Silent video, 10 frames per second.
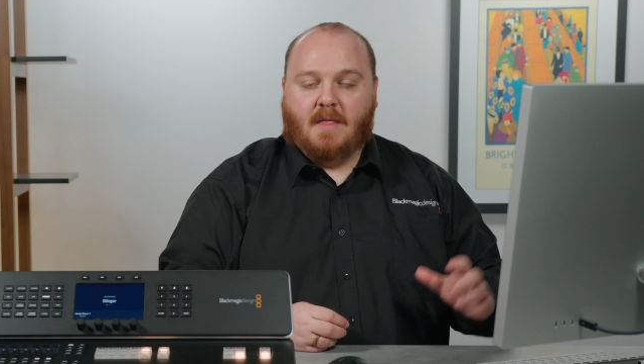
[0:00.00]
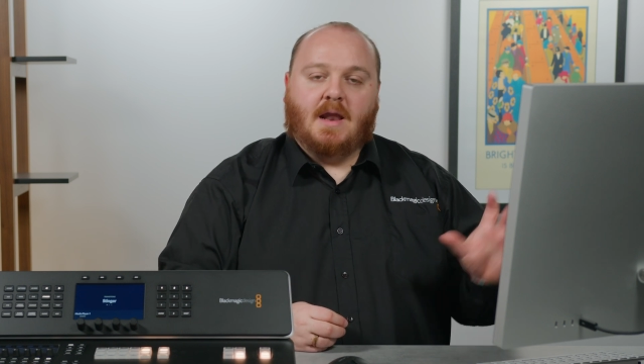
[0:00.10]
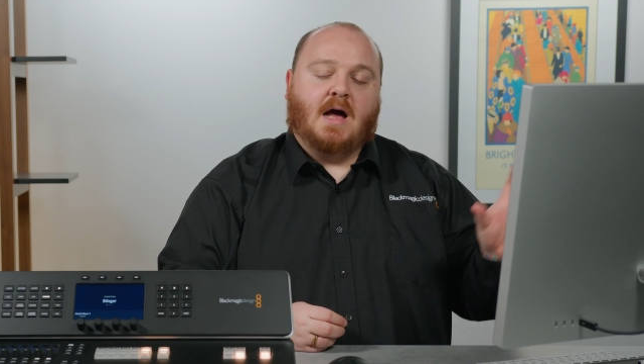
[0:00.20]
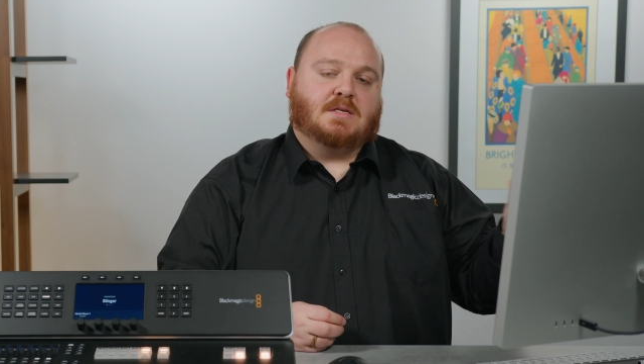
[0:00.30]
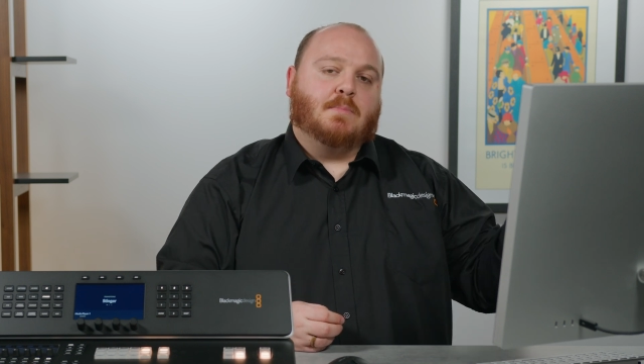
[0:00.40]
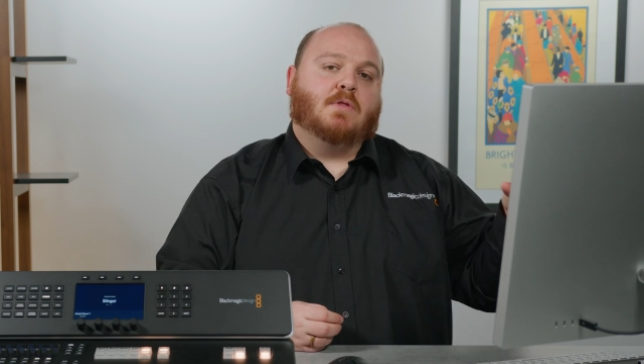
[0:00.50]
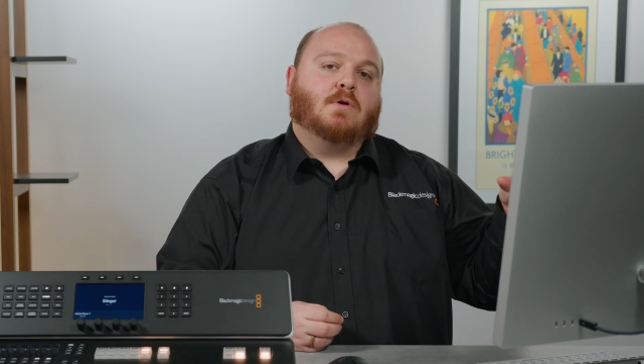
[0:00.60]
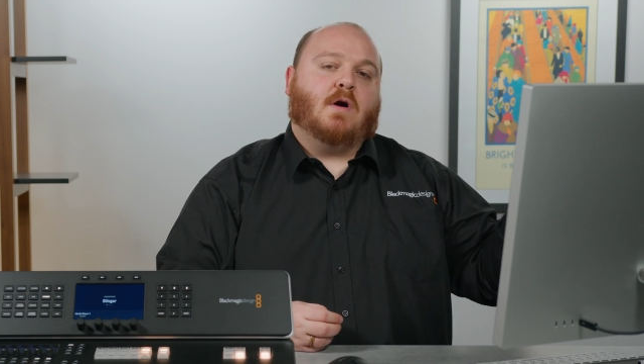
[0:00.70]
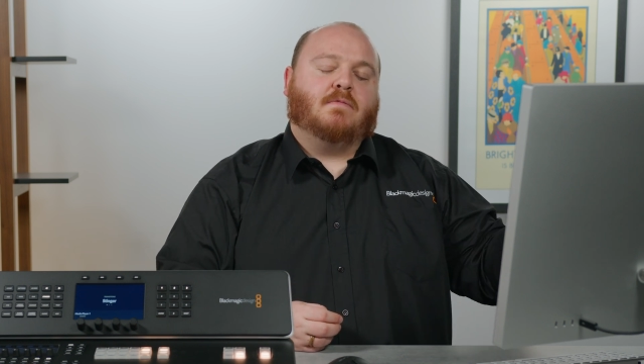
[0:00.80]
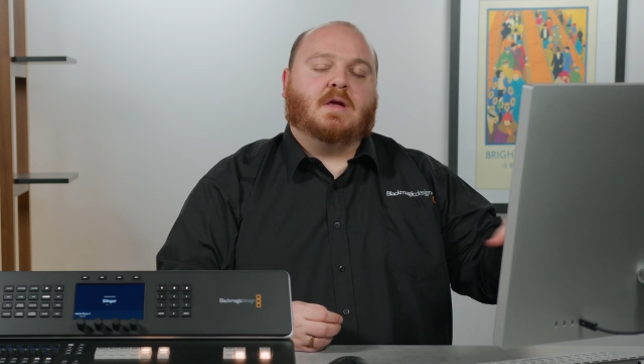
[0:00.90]
And as I put the
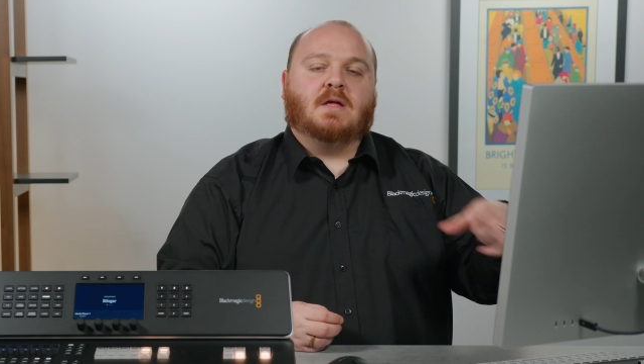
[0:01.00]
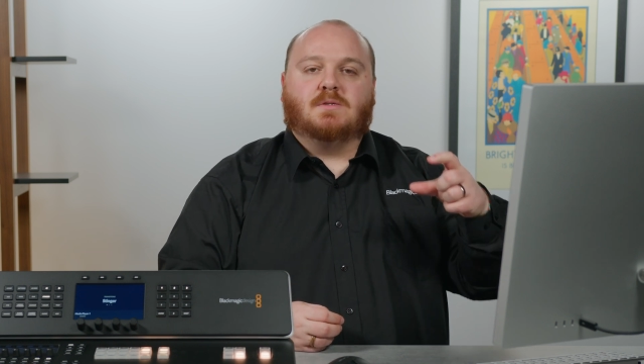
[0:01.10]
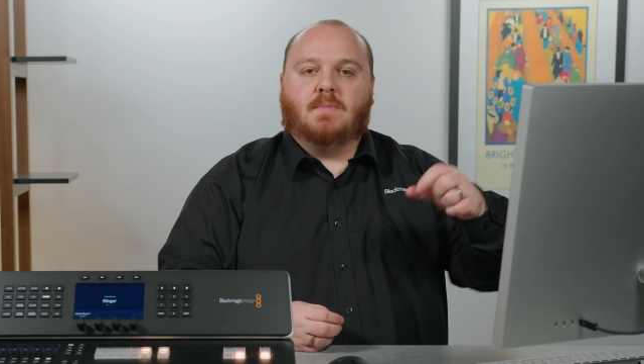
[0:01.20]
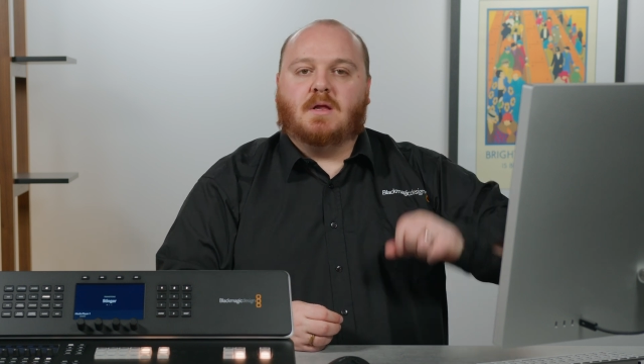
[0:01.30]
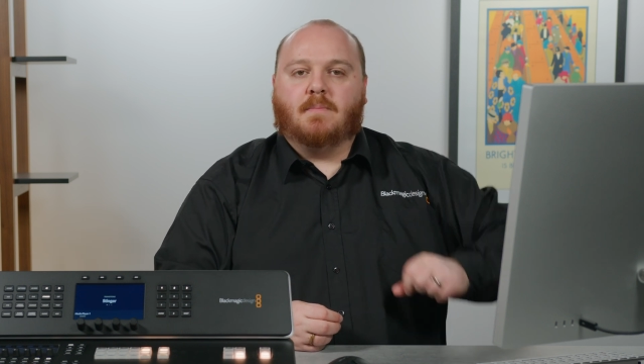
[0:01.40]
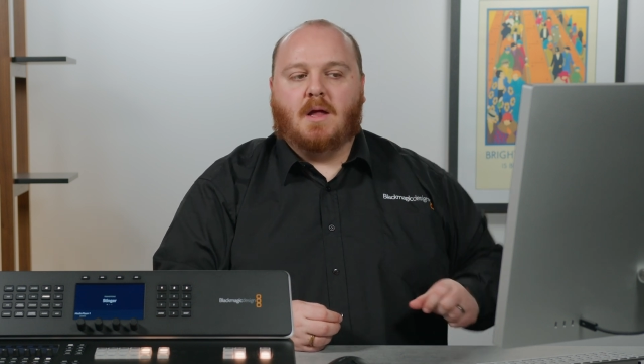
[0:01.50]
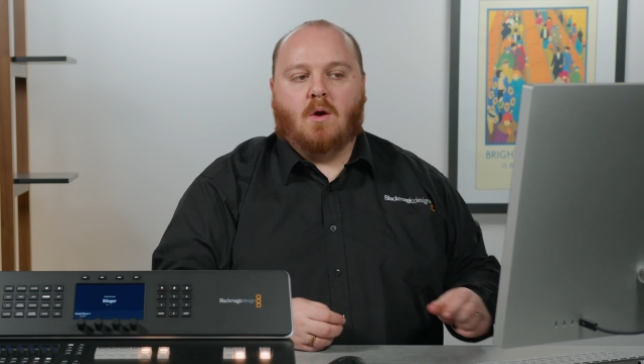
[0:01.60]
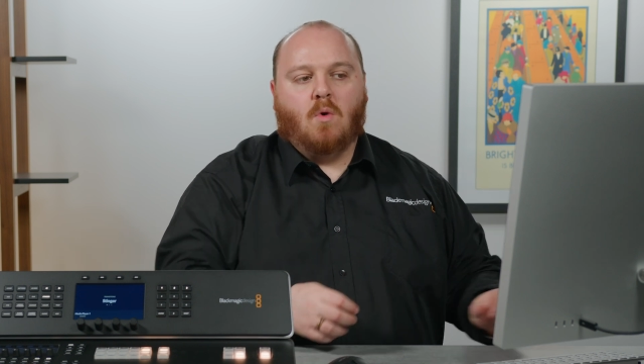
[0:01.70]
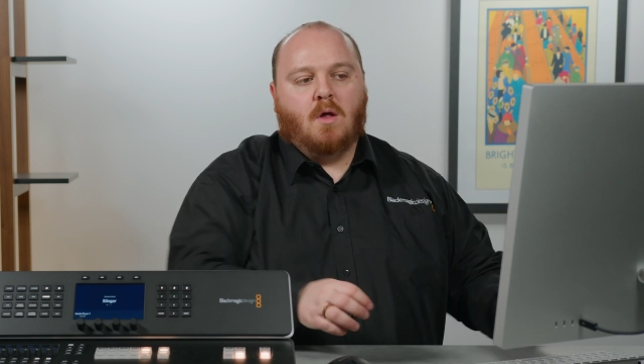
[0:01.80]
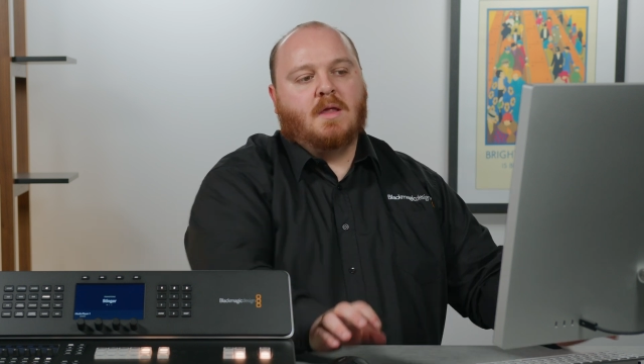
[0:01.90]
graphic into media
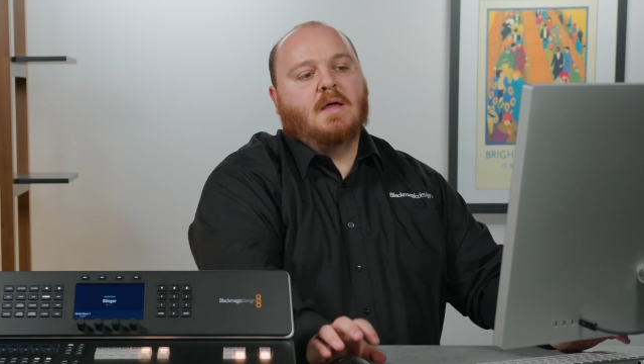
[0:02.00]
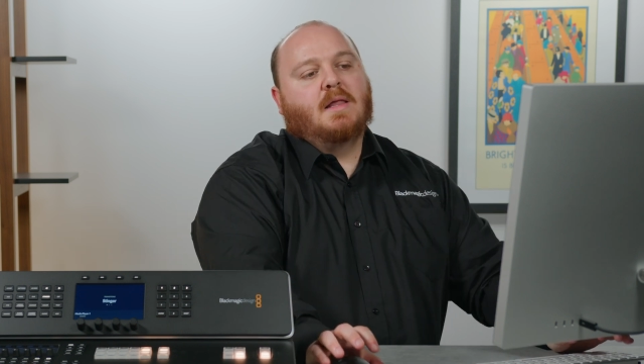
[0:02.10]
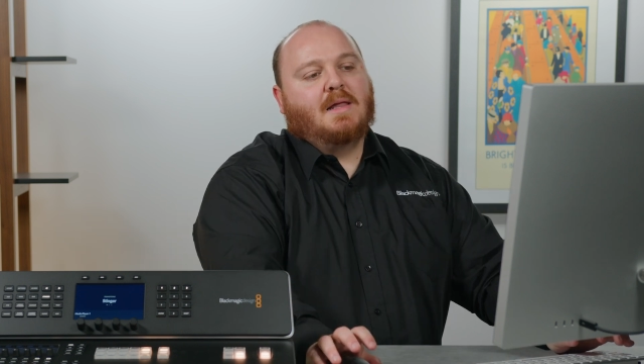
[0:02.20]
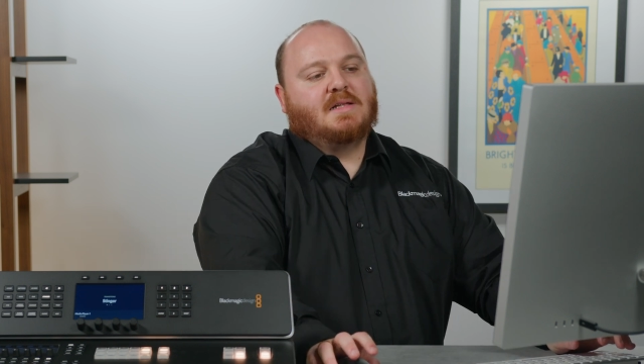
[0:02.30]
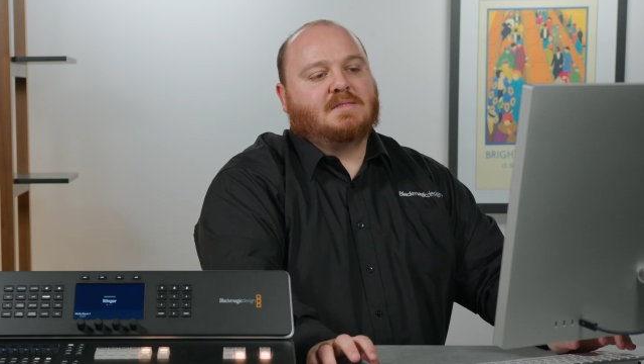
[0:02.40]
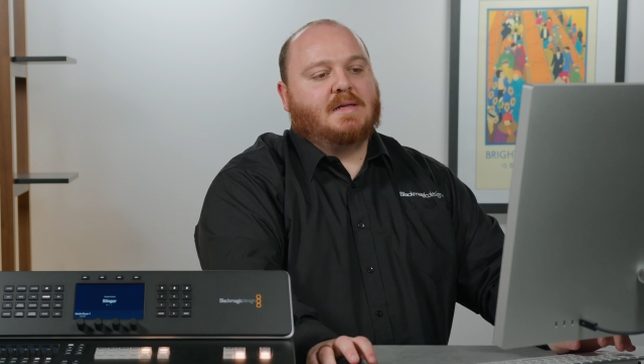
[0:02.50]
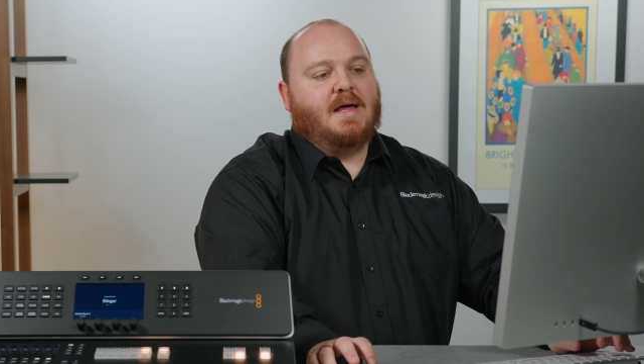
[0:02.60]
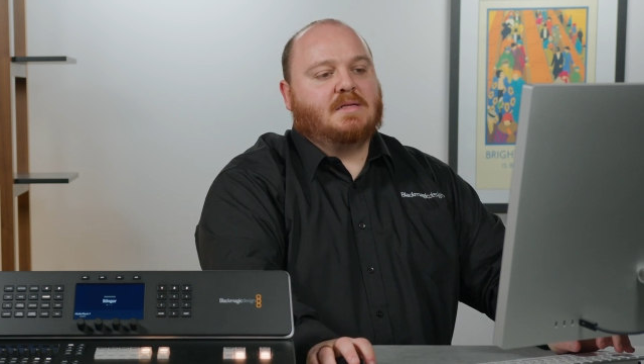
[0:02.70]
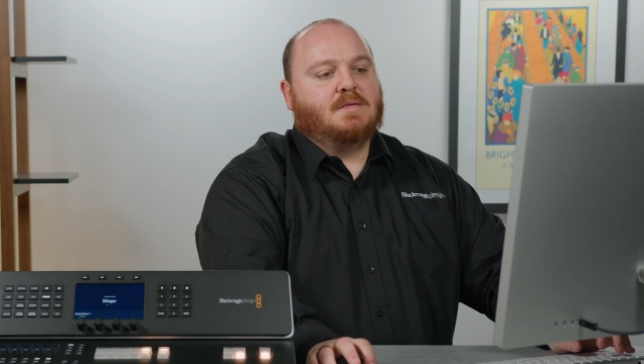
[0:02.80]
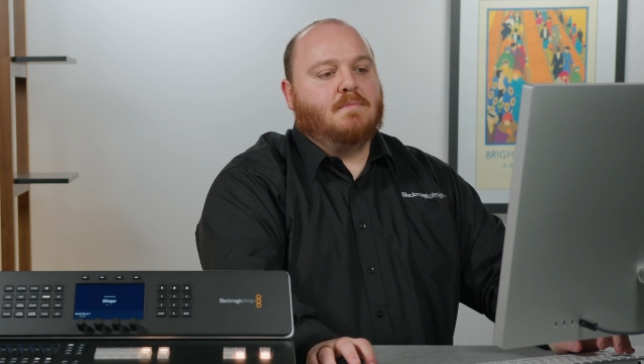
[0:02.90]
player one, let's select